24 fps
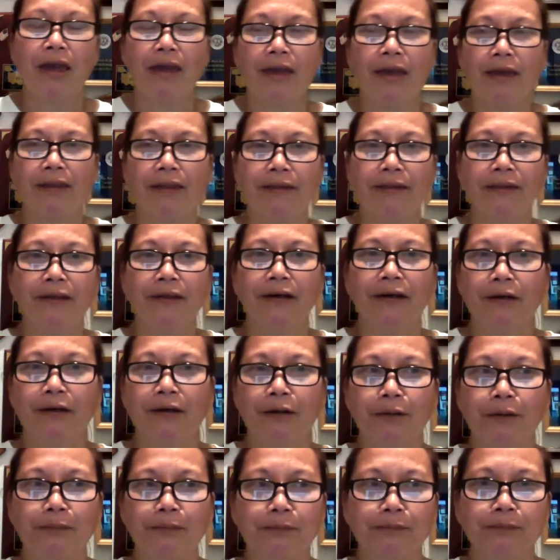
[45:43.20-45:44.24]
and
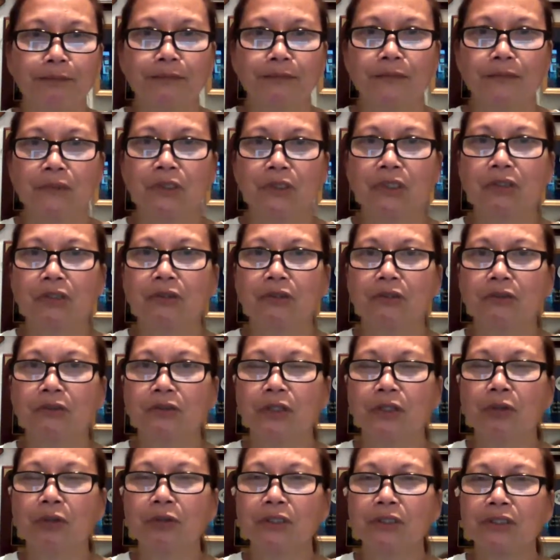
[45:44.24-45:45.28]
so
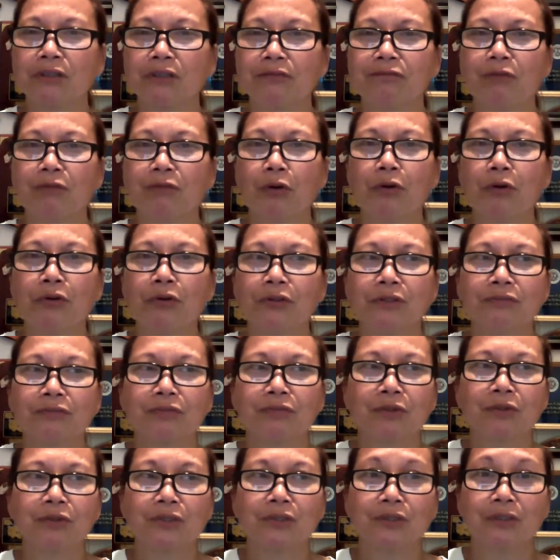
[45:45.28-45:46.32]
that was our
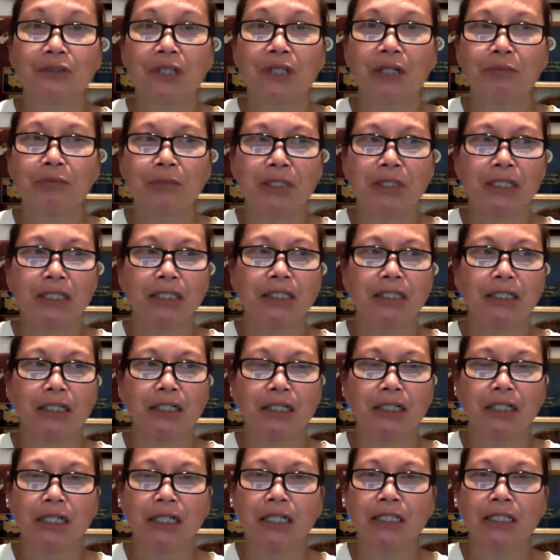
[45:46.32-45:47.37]
first tsunami
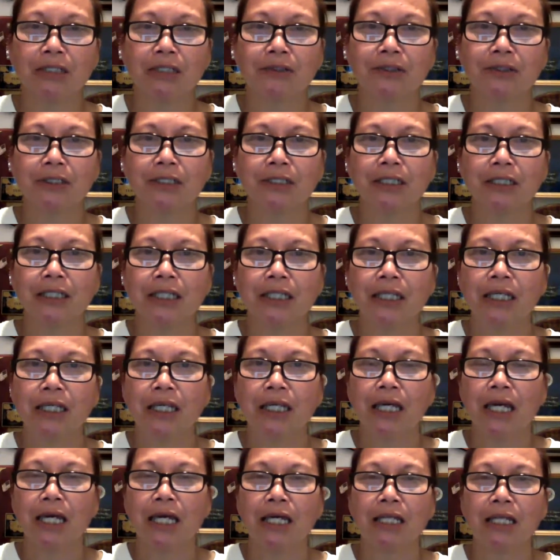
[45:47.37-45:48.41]
alert,
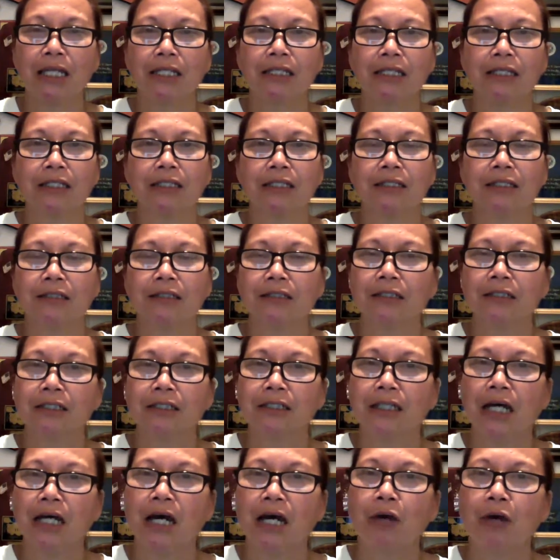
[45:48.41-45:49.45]
and
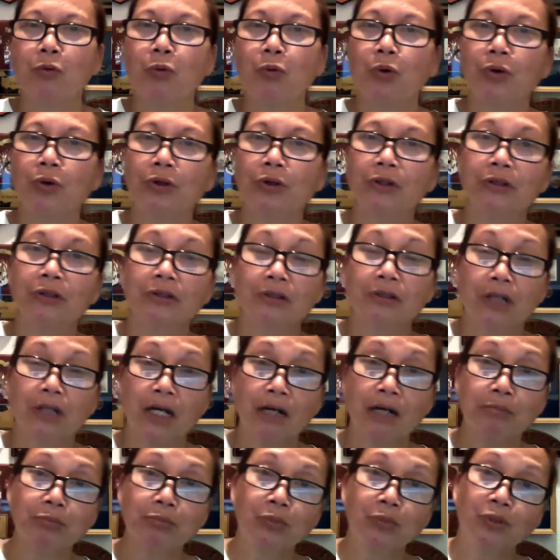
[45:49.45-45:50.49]
I worked
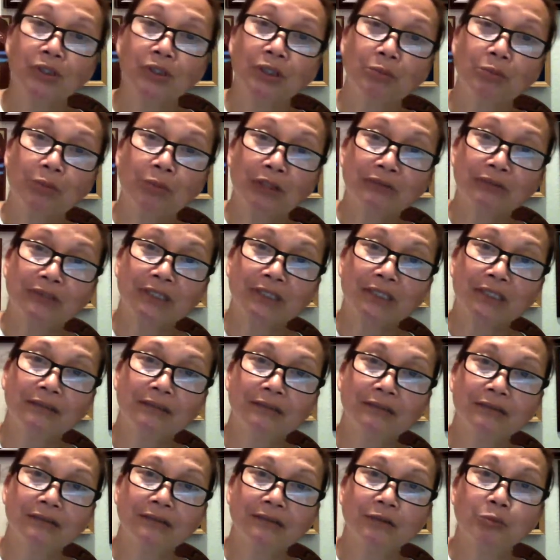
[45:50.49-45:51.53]
up on the
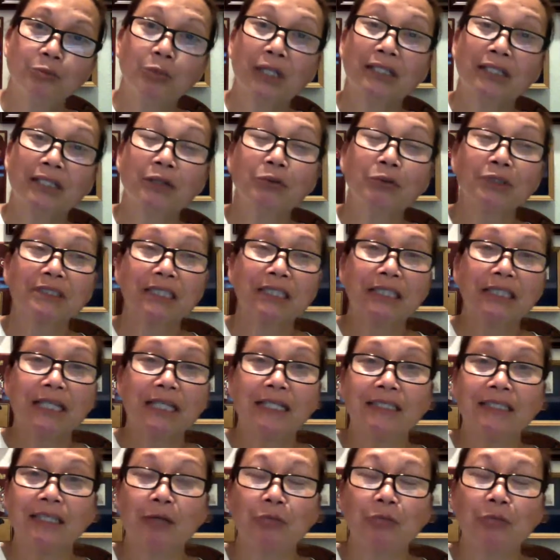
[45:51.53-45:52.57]
mountain, but that was a
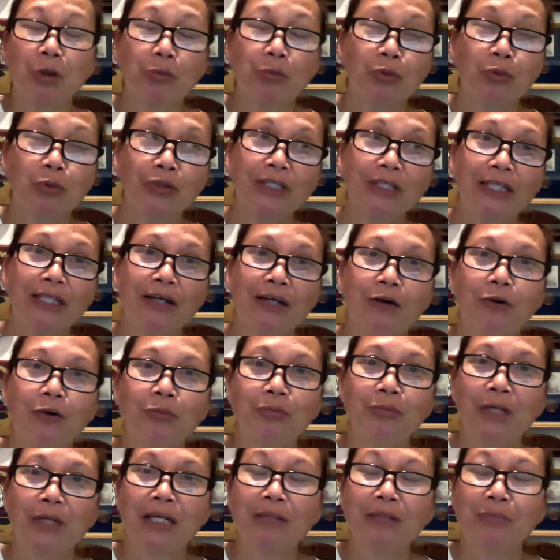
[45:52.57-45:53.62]
nighttime. I'm already
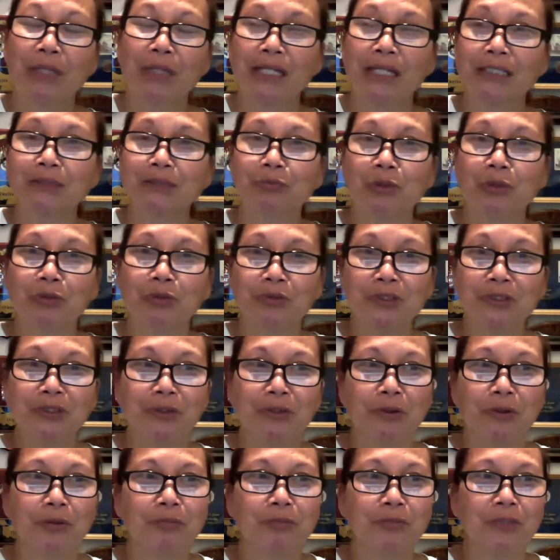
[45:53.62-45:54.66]
home, and my husband was
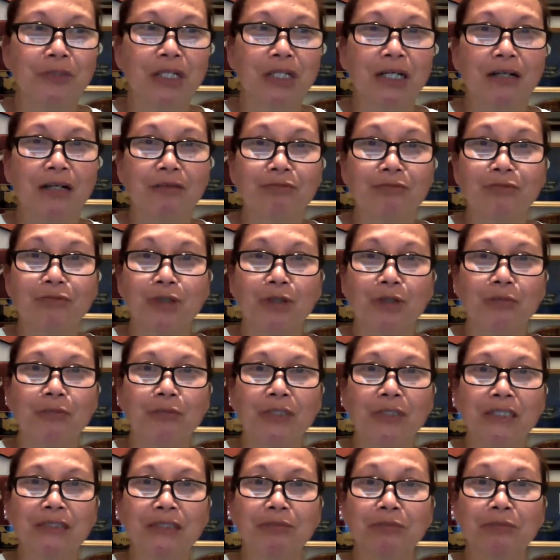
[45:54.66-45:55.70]
home from
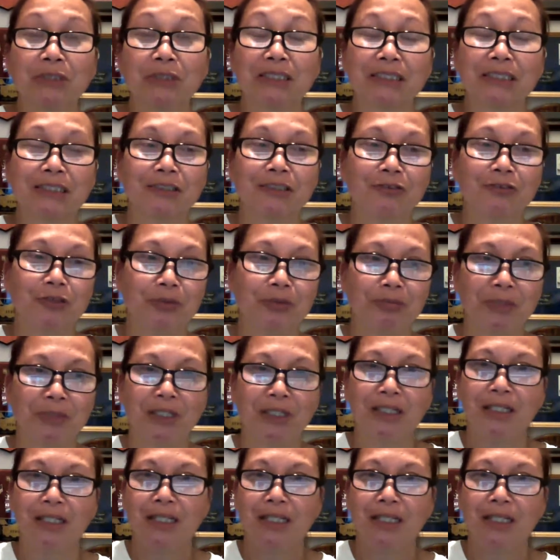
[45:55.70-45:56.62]
his business trip.